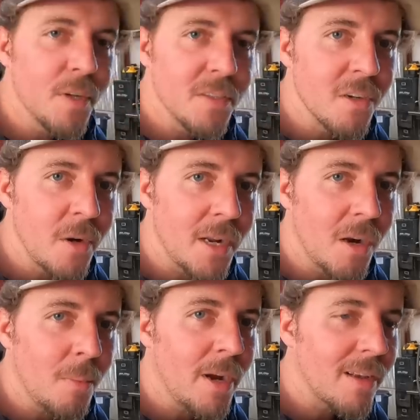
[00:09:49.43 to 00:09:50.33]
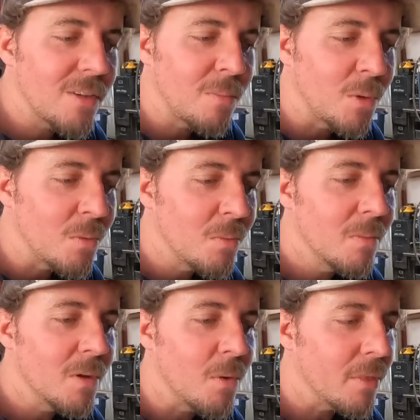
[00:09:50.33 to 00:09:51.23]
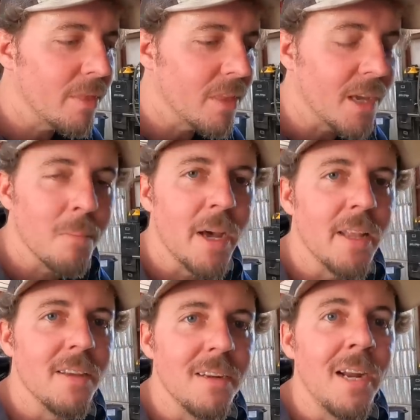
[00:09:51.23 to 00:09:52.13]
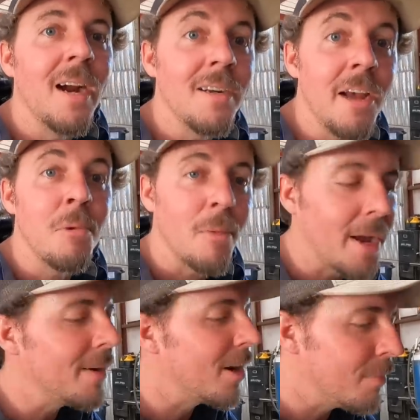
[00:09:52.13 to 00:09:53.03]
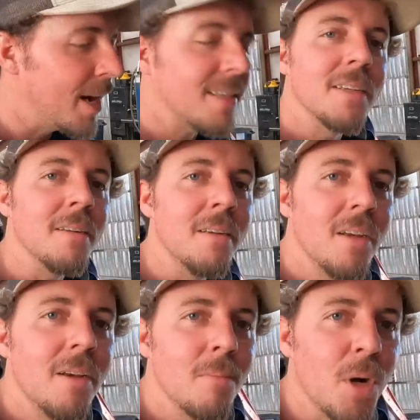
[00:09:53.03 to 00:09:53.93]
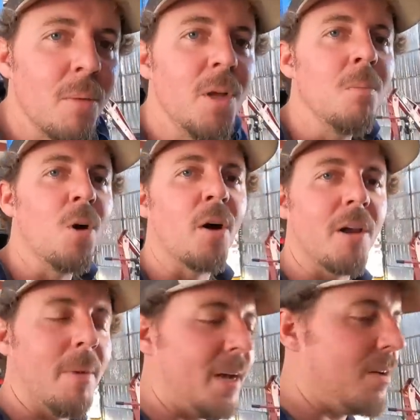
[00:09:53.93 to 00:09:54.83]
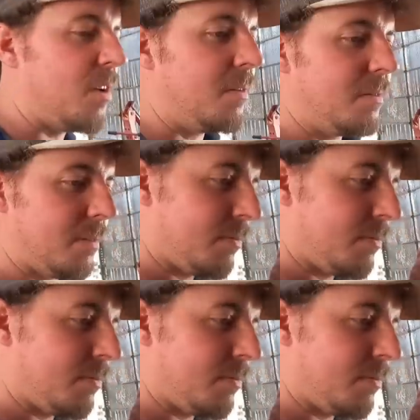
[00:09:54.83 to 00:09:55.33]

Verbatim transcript: we're fixing to go ride dirt bikes, so I'm gonna go think about it the entire time I'm riding dirt bikes and probably tomorrow I'll get back on it.